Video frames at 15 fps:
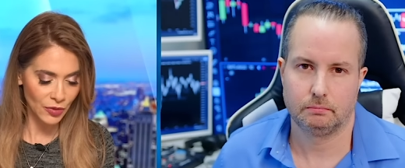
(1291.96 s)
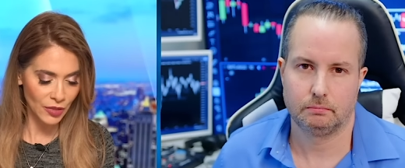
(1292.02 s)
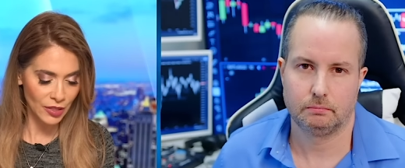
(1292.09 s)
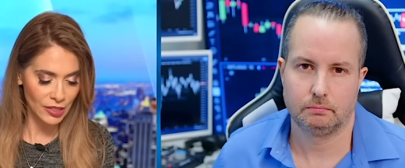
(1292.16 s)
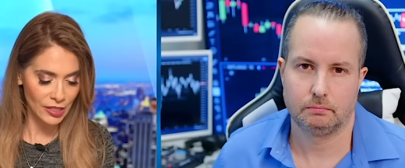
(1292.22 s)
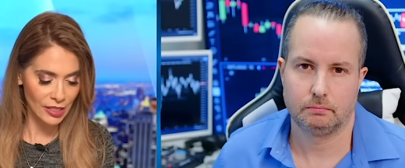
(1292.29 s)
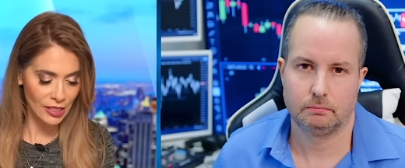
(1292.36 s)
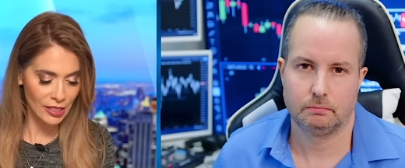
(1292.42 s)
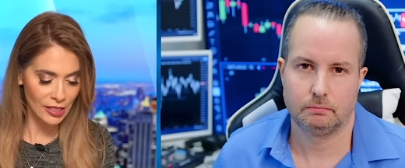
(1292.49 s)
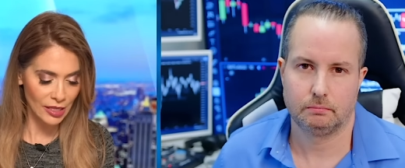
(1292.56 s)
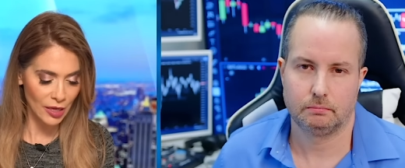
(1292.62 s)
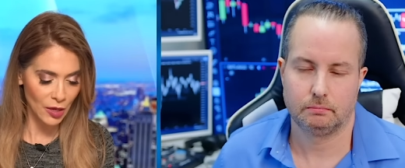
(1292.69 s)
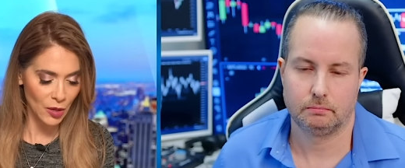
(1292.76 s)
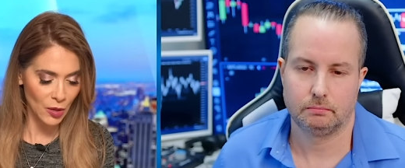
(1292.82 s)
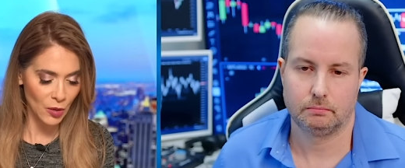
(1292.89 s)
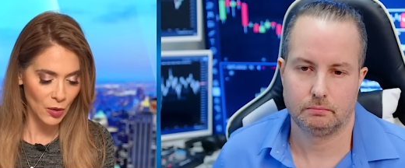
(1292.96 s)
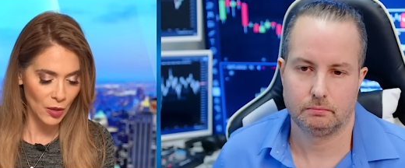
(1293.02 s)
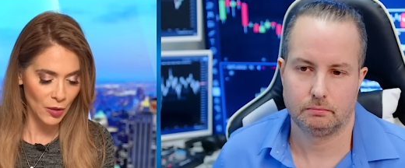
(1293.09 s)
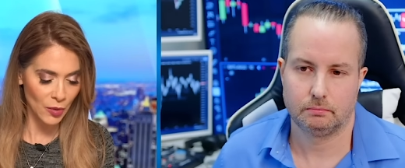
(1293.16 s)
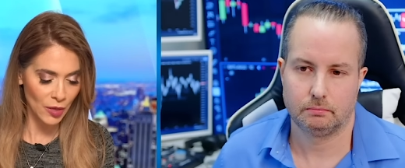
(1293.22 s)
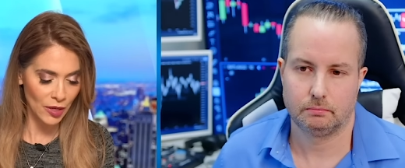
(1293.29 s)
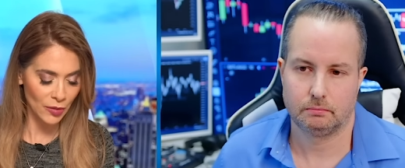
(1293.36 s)
Speaker 1: This is,
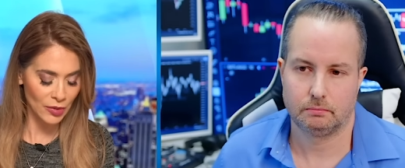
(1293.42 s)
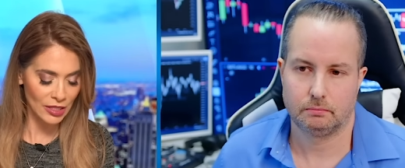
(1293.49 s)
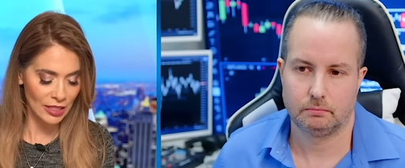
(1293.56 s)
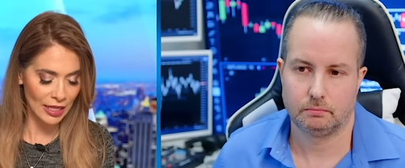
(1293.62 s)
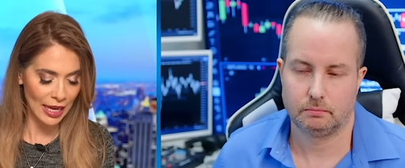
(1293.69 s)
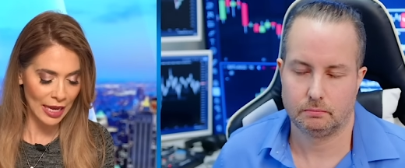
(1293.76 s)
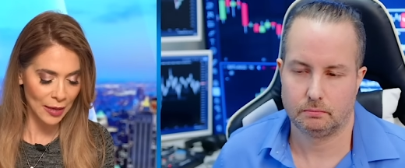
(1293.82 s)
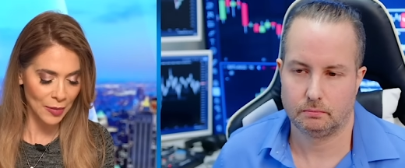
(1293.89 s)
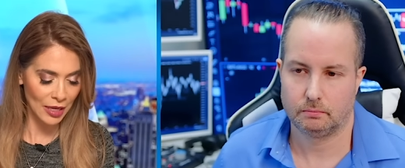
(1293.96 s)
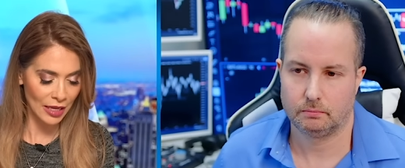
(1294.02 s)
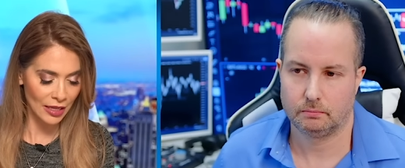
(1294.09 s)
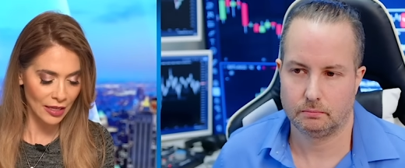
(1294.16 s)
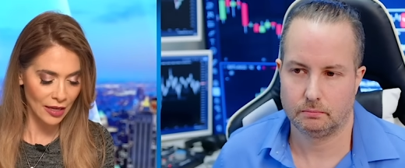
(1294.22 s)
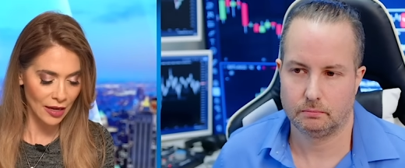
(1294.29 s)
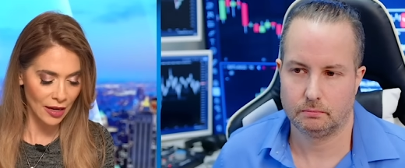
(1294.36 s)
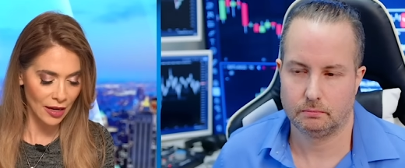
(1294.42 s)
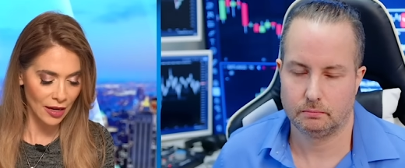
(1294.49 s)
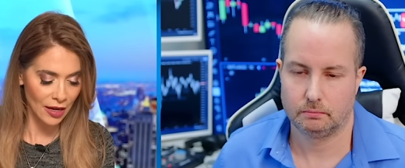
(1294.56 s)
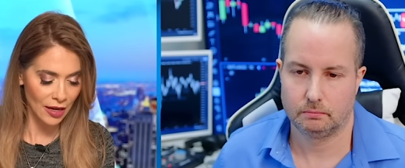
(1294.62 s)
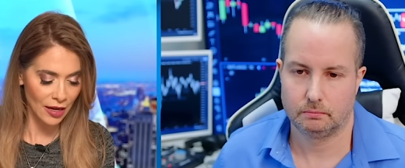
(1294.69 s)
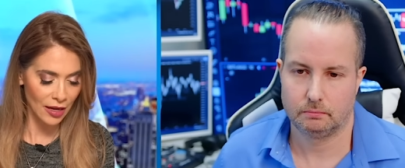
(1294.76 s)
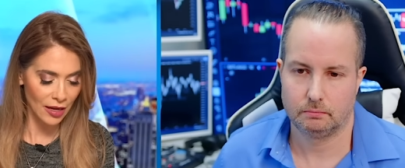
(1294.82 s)
came in
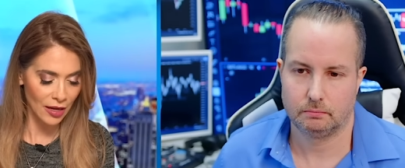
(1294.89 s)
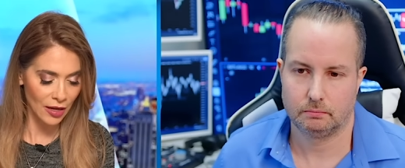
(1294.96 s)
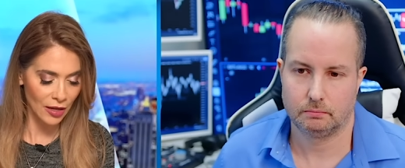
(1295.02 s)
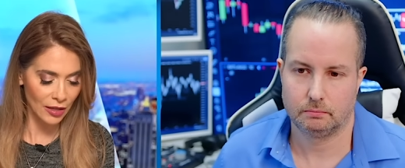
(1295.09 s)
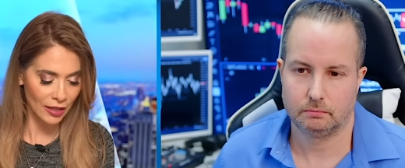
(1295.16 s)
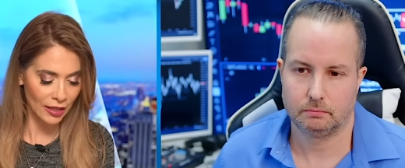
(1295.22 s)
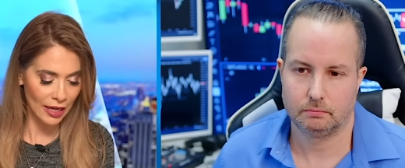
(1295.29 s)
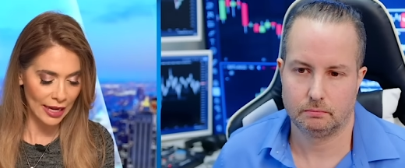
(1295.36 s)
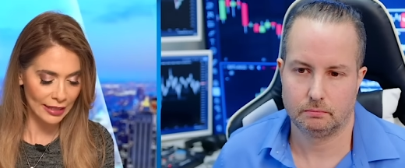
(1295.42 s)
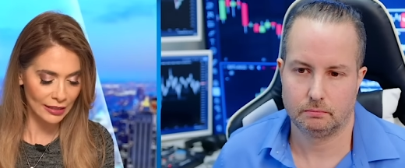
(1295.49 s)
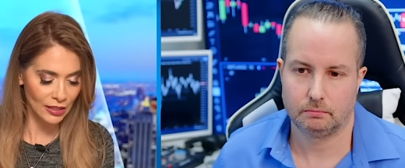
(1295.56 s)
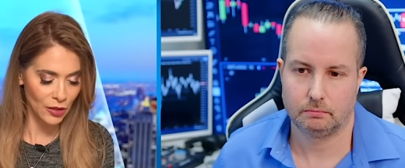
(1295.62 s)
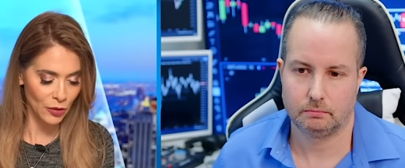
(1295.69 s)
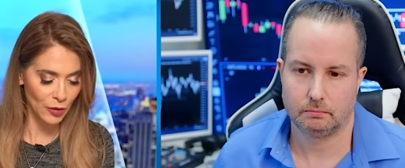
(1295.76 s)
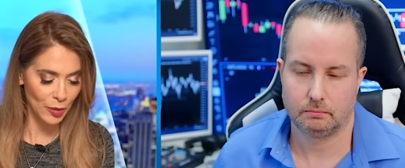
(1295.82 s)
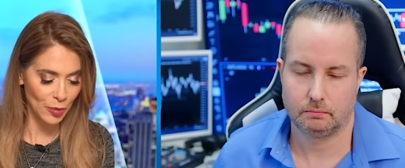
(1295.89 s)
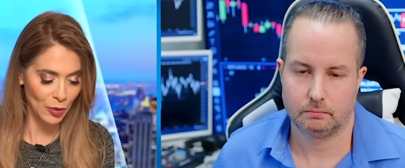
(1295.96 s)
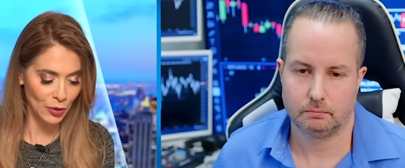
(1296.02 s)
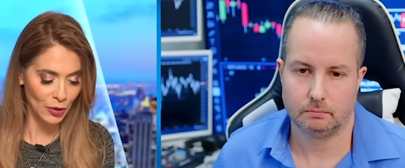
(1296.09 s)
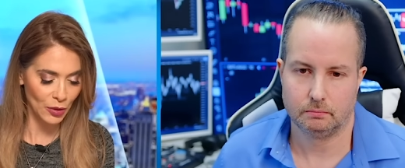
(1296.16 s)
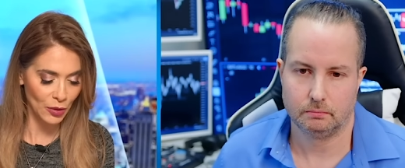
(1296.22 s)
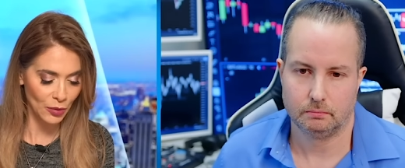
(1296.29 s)
at
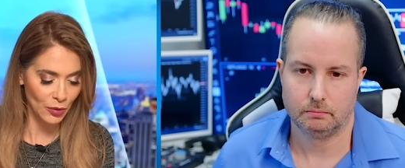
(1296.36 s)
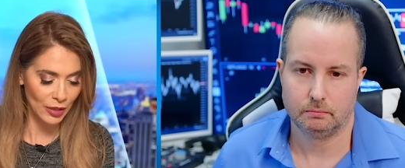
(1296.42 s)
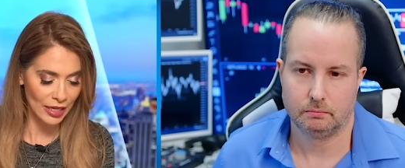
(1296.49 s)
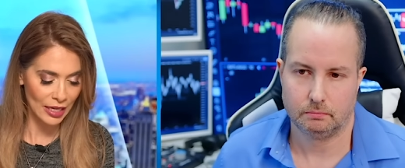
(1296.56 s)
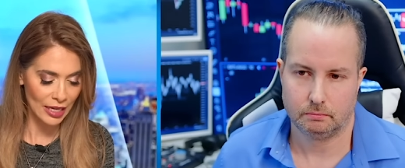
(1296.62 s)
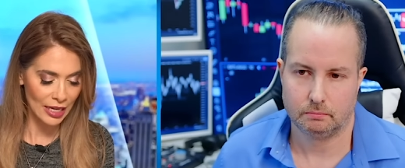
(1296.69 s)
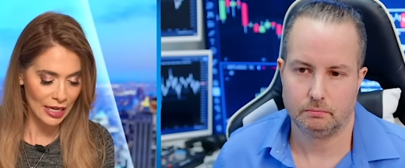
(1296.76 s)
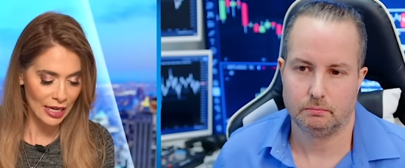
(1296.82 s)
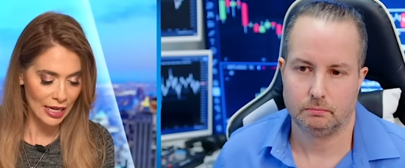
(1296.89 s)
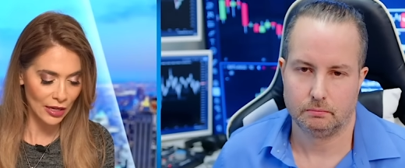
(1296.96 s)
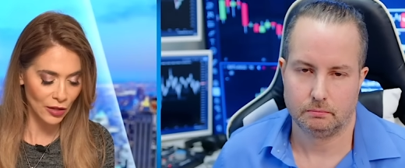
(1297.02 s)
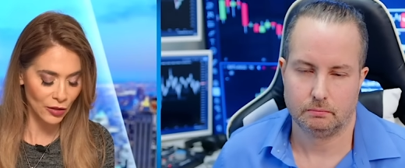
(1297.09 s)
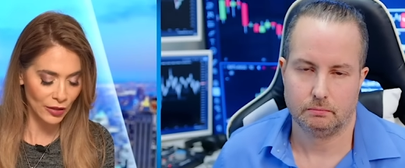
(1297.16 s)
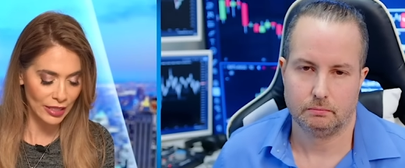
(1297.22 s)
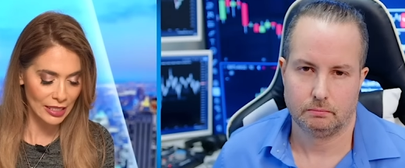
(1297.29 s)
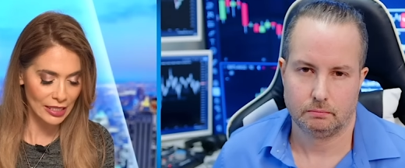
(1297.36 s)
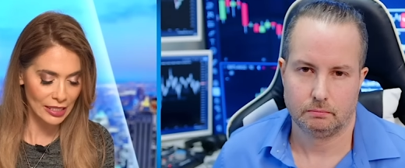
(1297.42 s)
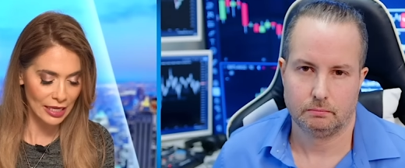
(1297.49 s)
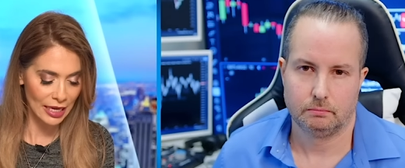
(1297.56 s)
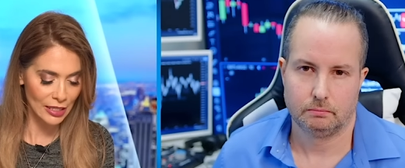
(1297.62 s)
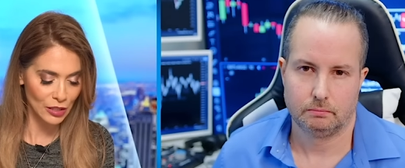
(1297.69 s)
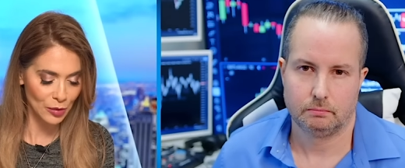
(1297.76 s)
3.3% increase
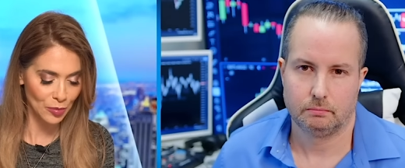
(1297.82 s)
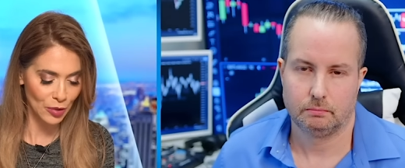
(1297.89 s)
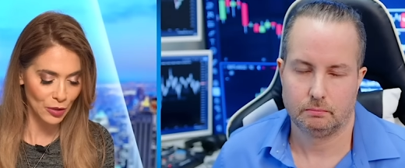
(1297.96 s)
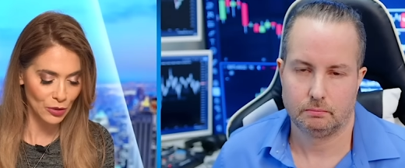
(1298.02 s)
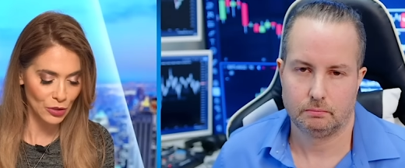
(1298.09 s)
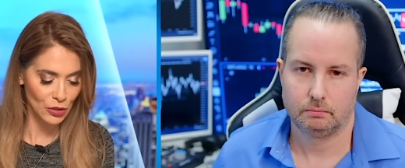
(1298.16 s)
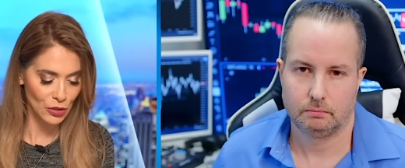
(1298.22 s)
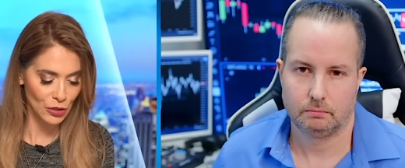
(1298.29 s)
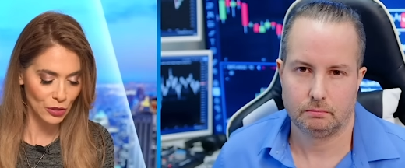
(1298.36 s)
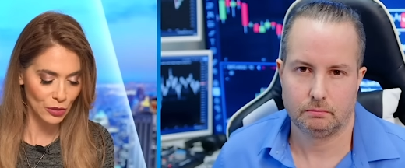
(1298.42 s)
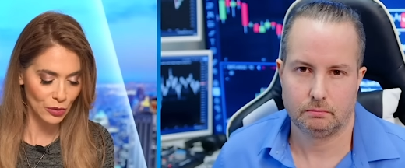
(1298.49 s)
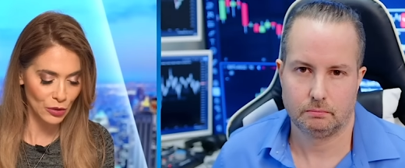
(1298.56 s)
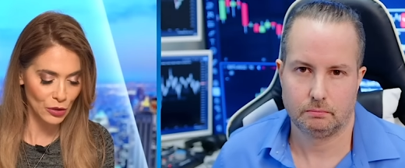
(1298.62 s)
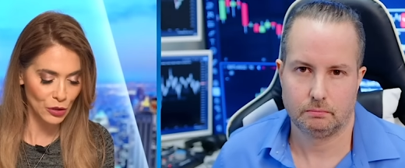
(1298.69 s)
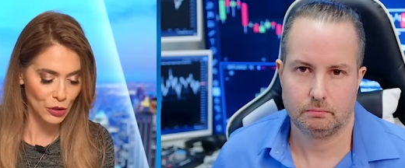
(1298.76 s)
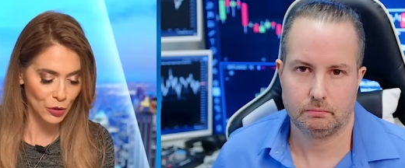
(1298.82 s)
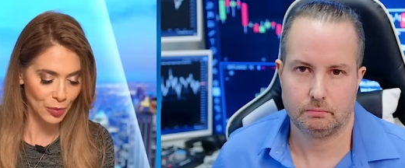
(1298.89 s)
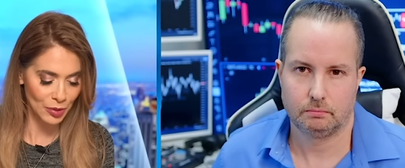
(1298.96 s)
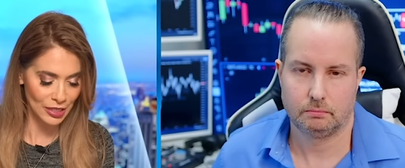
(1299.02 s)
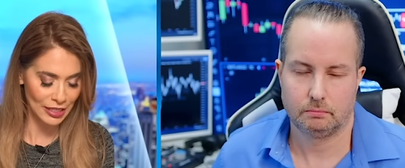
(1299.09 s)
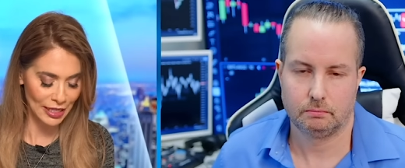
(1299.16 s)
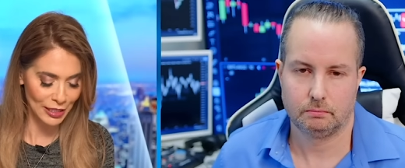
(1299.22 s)
as opposed to
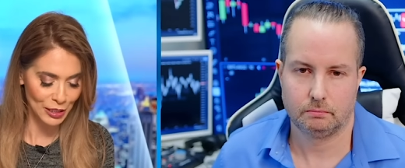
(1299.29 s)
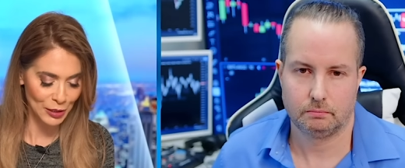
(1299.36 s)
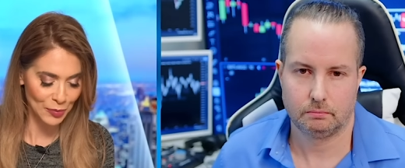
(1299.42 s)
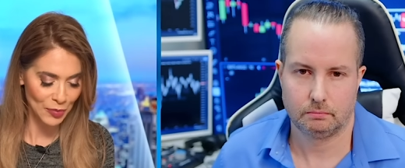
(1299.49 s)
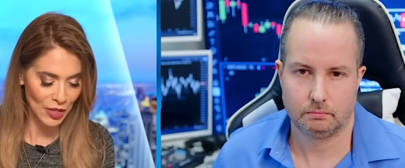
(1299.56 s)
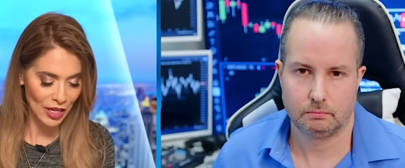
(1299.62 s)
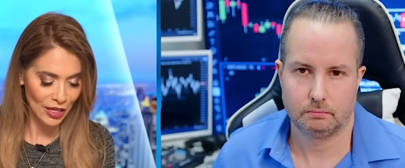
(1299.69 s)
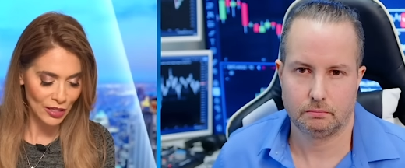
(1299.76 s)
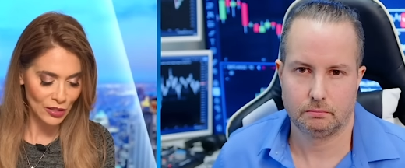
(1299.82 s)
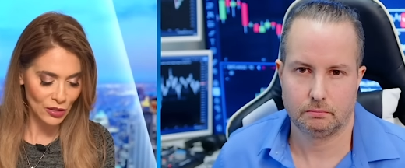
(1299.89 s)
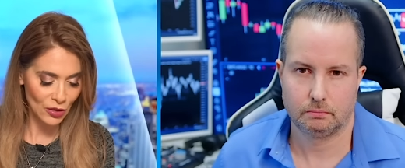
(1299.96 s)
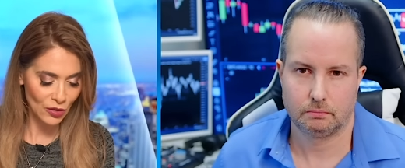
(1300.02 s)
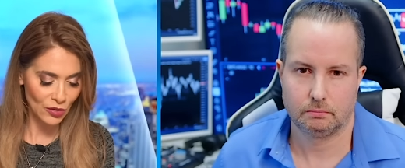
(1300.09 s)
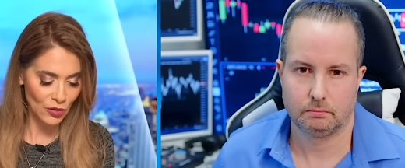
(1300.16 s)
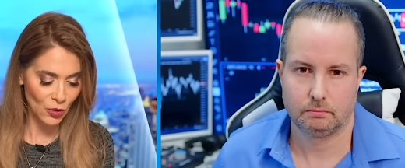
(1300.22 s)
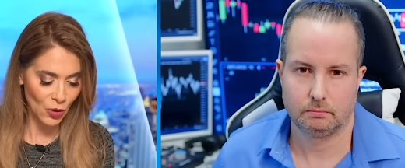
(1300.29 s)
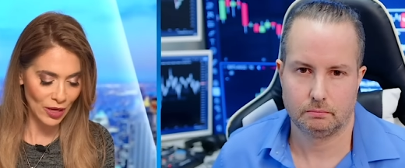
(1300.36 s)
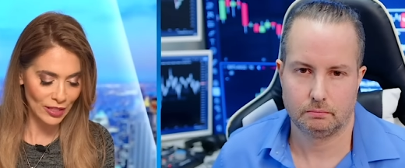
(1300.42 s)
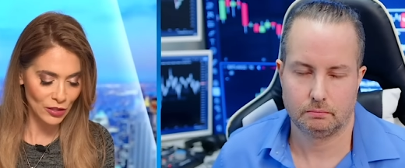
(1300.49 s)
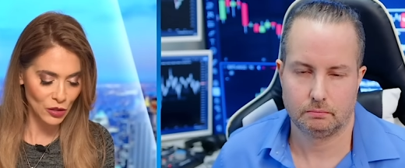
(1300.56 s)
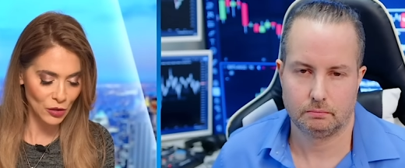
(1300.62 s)
2%. So it's quite a